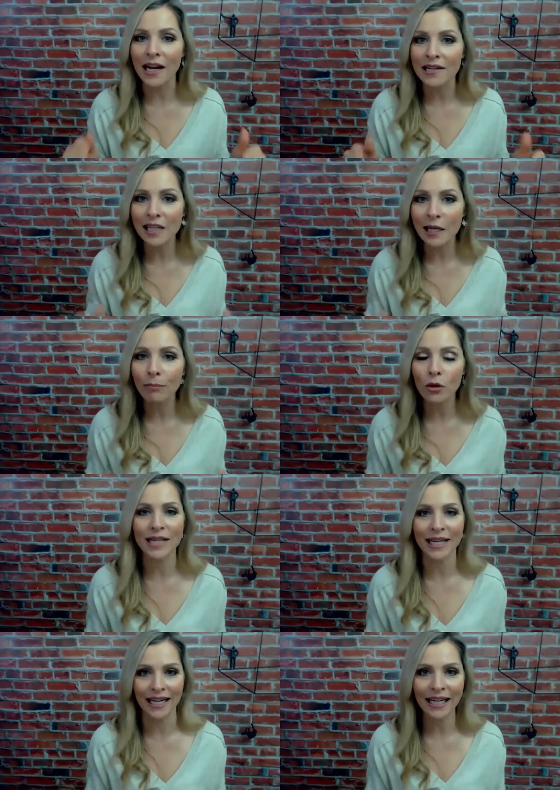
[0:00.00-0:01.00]
sleep
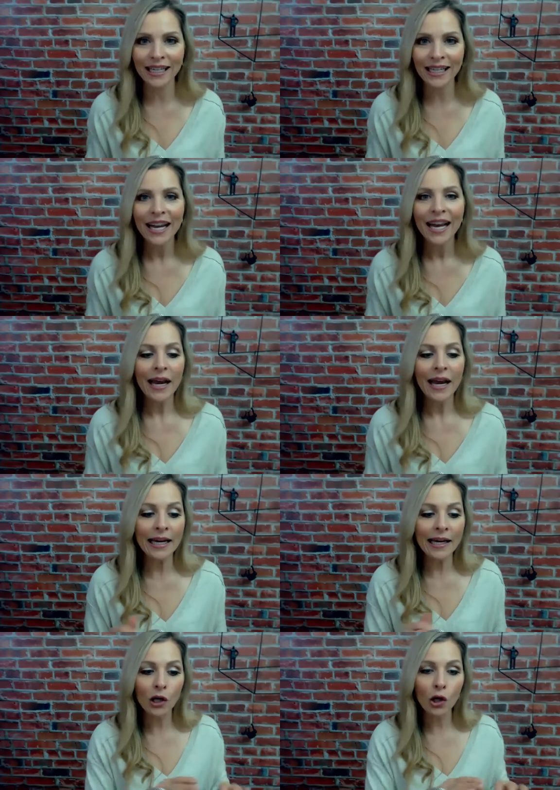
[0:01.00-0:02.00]
routine
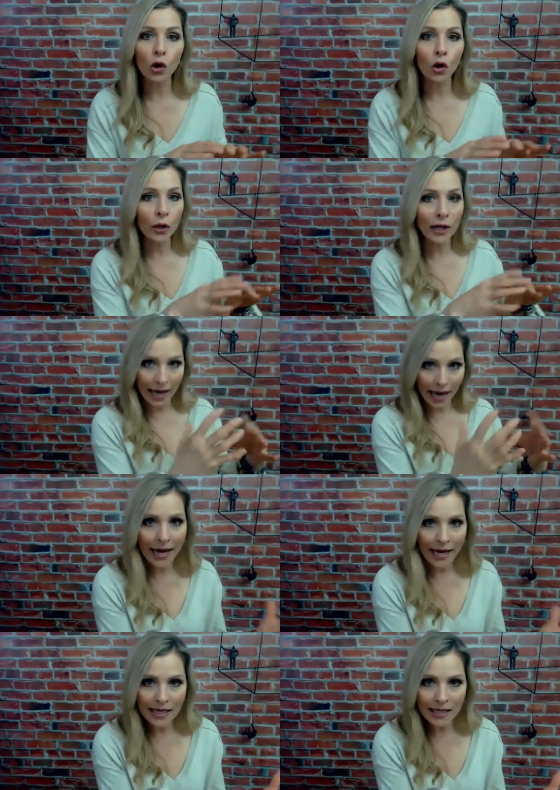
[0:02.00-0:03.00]
he can
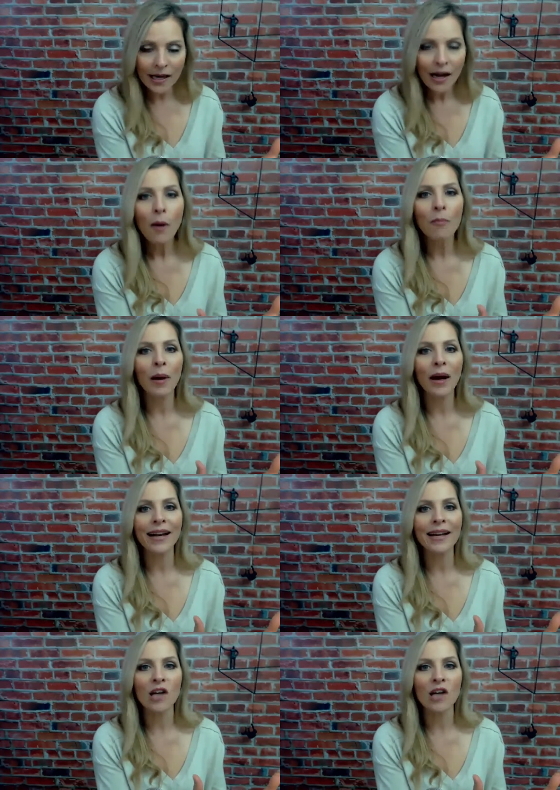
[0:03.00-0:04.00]
create, but
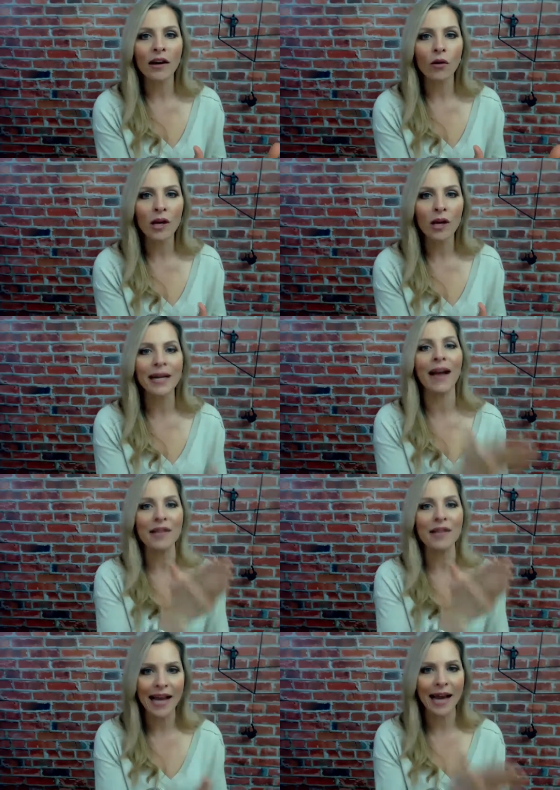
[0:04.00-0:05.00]
it's not going to be at
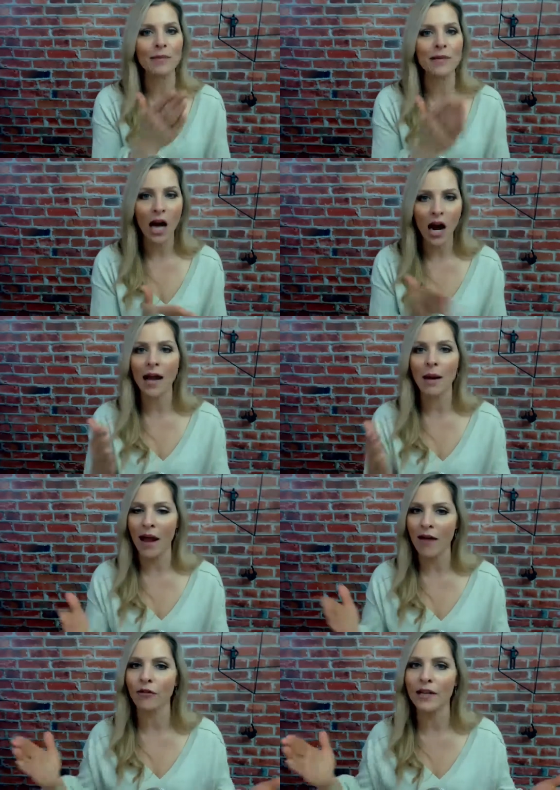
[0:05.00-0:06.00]
the same time
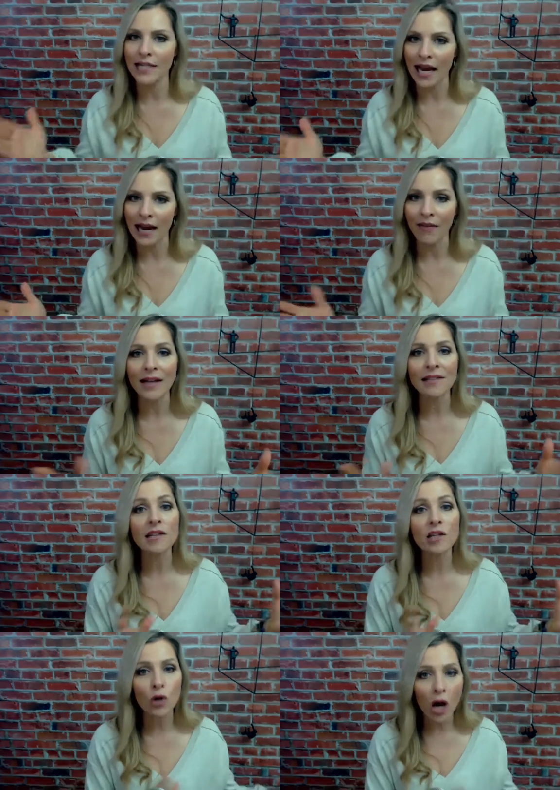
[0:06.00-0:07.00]
every day. And that's a
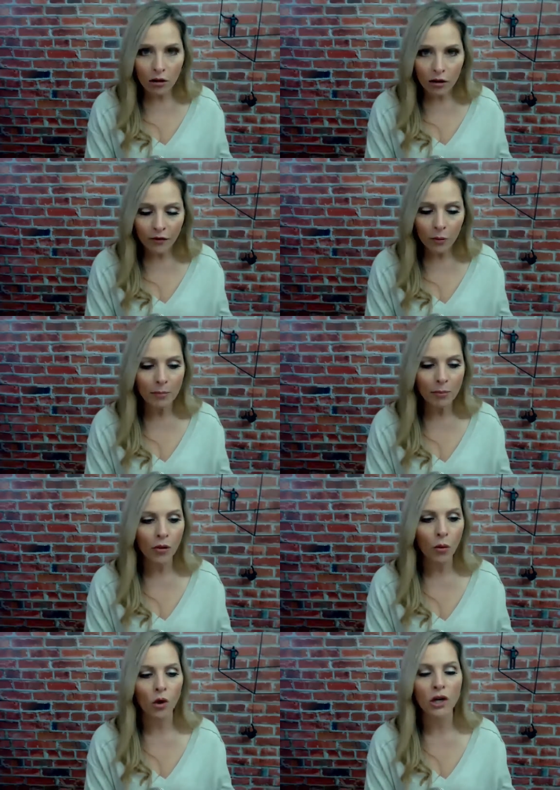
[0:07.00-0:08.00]
struggle for people
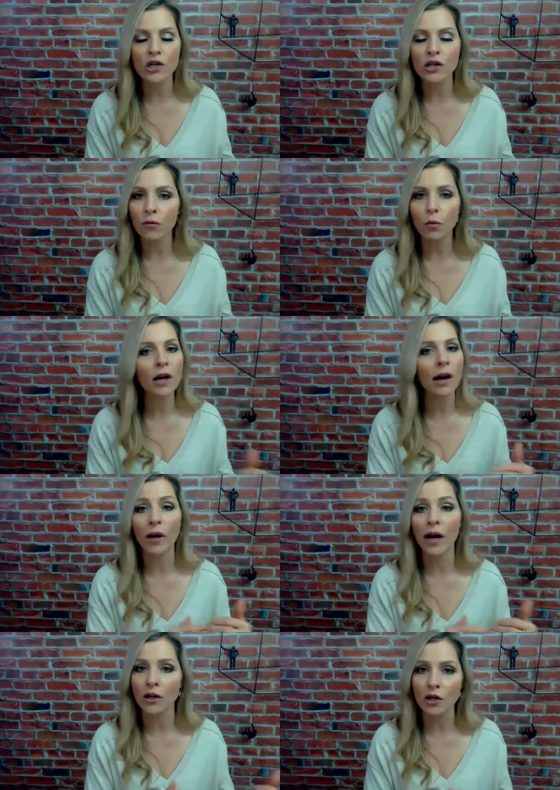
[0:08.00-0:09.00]
that work shift work, and
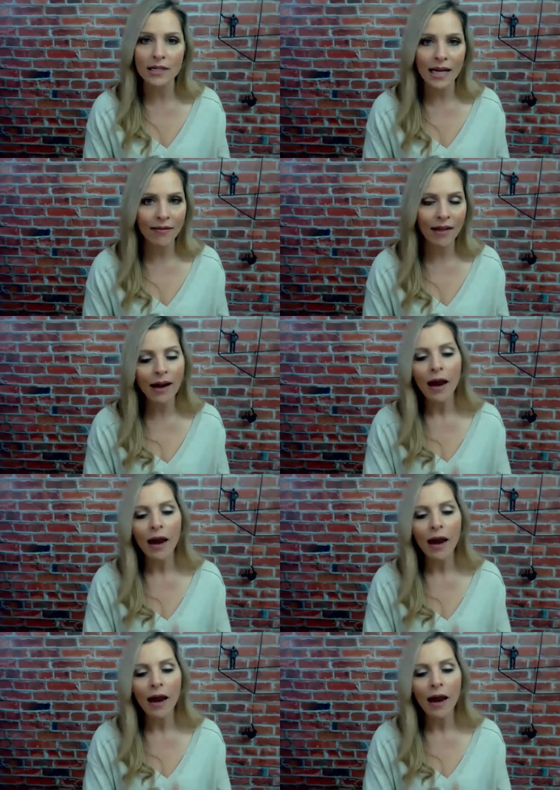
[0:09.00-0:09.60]
we understand that.